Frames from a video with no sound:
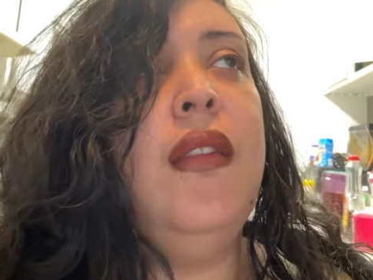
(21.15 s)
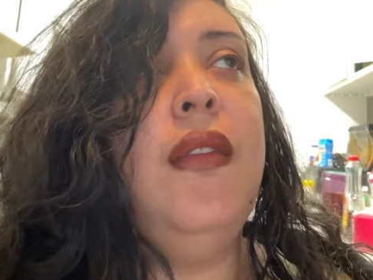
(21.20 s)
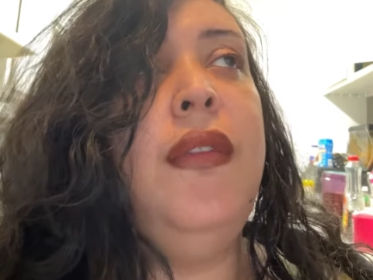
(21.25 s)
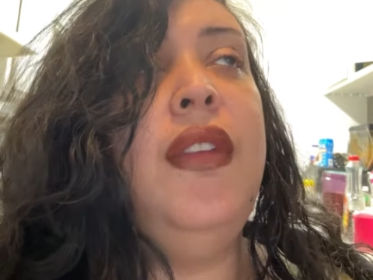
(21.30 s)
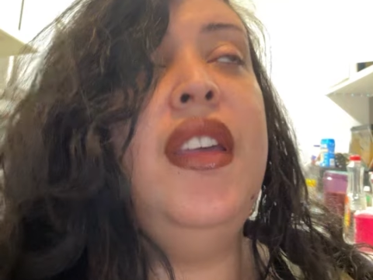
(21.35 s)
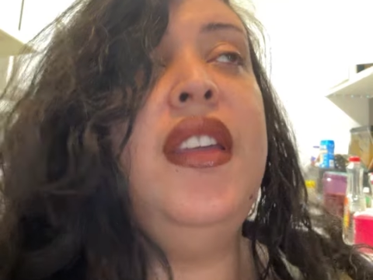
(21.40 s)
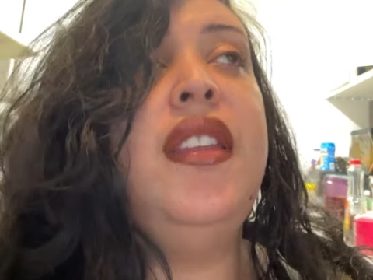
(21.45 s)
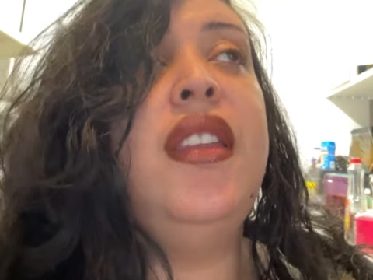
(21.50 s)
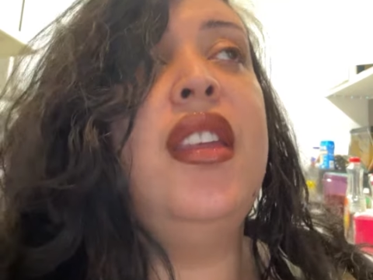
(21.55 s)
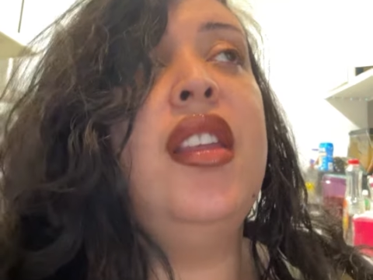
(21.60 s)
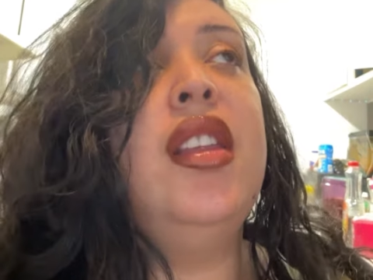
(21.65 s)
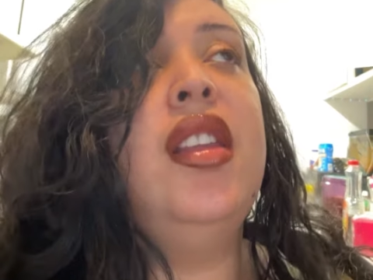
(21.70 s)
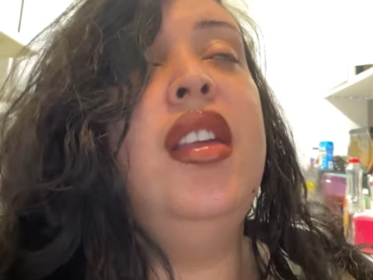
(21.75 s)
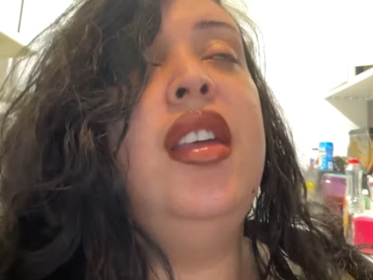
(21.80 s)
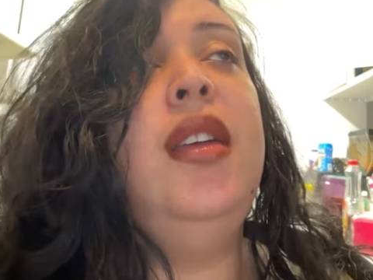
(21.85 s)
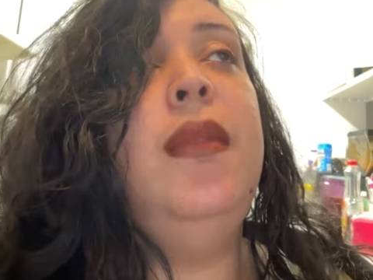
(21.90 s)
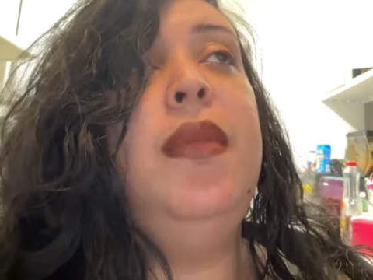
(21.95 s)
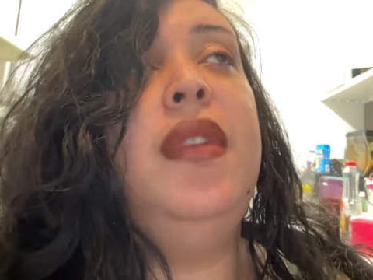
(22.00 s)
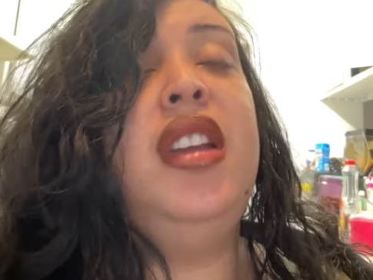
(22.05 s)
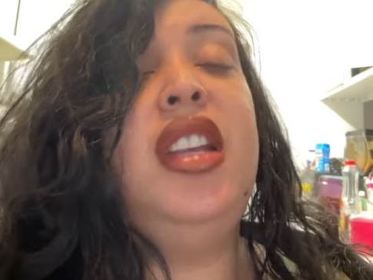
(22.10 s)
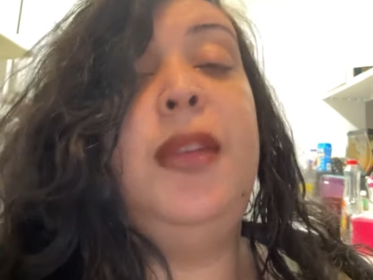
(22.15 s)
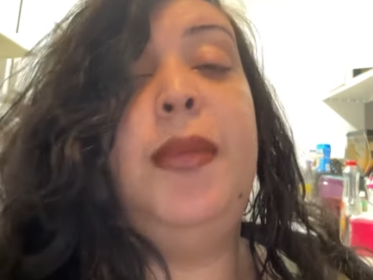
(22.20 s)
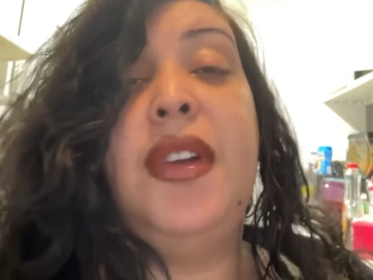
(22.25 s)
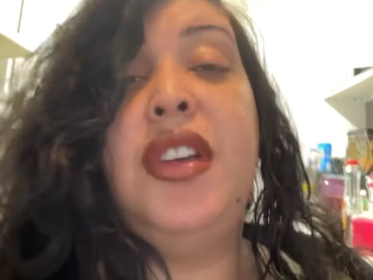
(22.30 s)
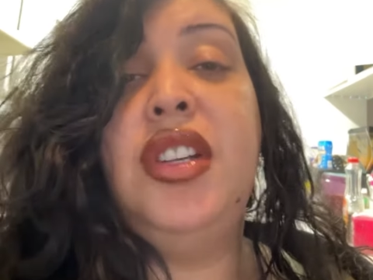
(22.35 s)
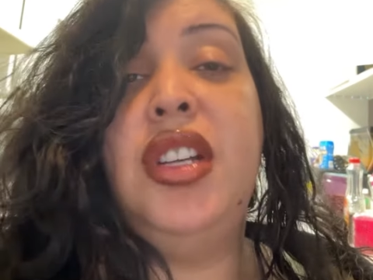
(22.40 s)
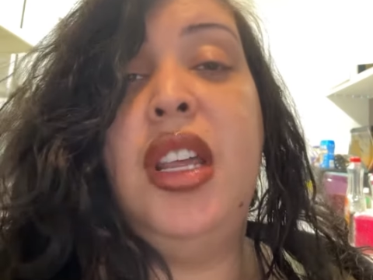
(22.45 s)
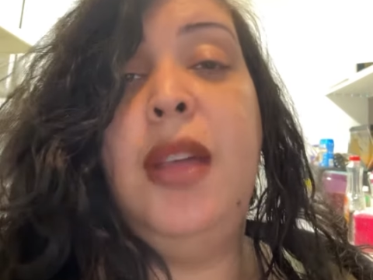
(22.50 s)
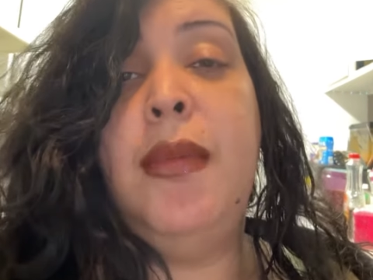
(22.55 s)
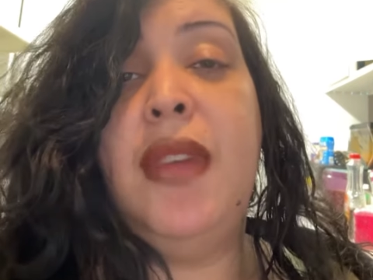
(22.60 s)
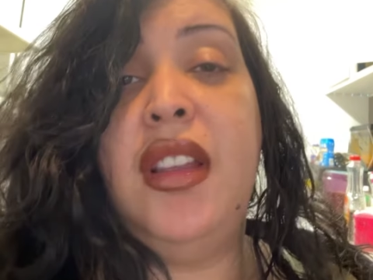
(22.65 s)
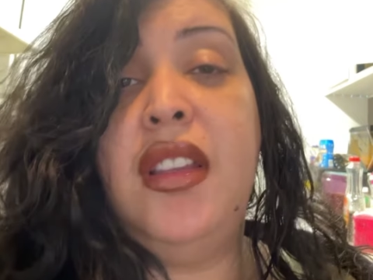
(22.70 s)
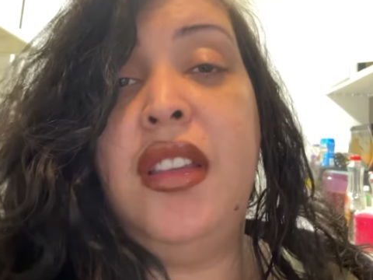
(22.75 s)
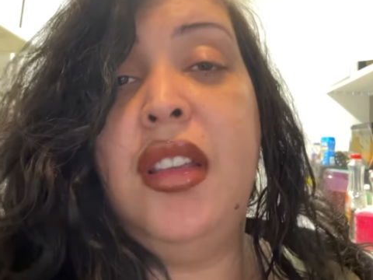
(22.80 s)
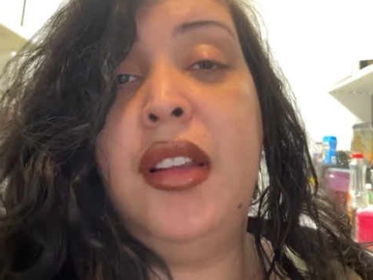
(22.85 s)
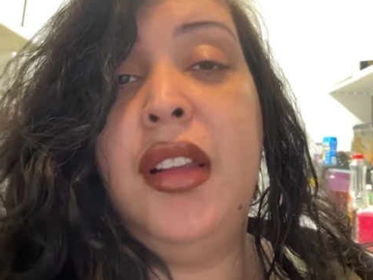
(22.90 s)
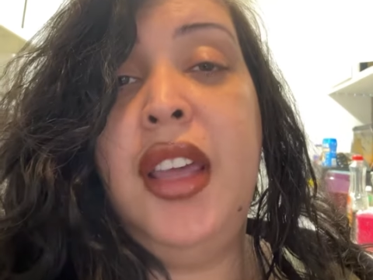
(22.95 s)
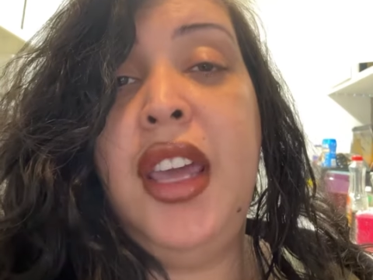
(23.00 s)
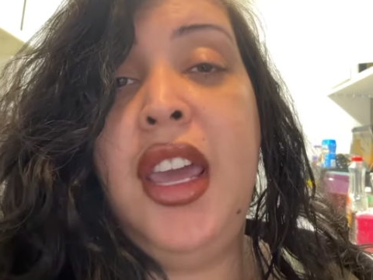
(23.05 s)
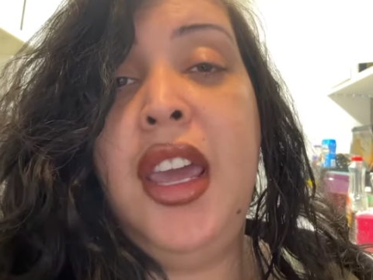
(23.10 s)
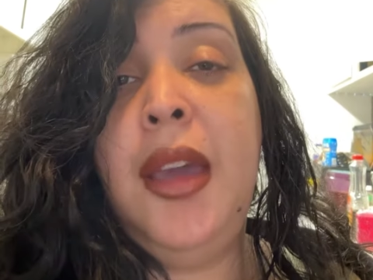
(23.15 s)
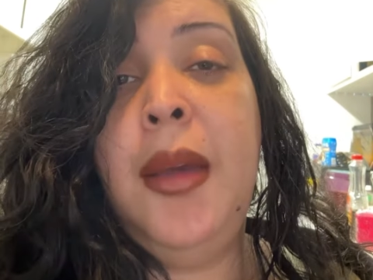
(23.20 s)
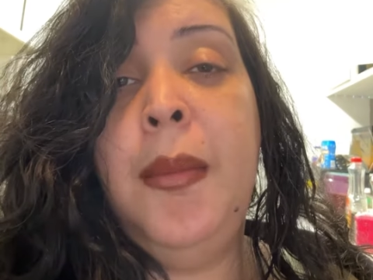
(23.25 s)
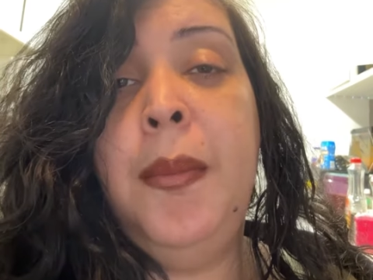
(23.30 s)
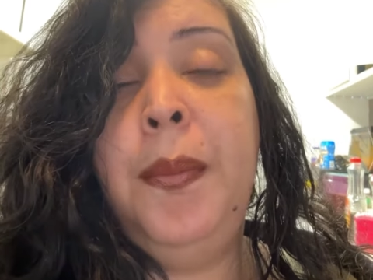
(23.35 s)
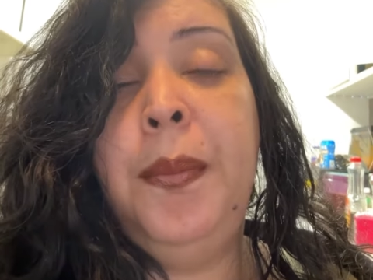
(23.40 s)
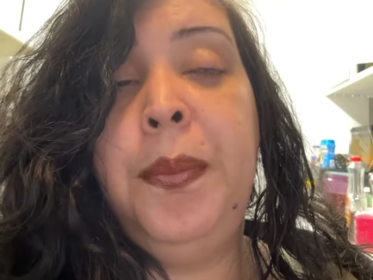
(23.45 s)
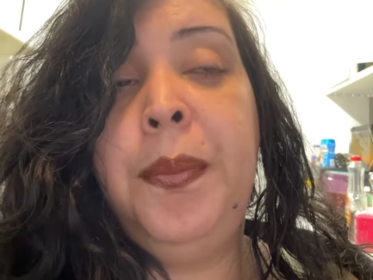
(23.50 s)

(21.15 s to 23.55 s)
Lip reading: physically, but especially mentally.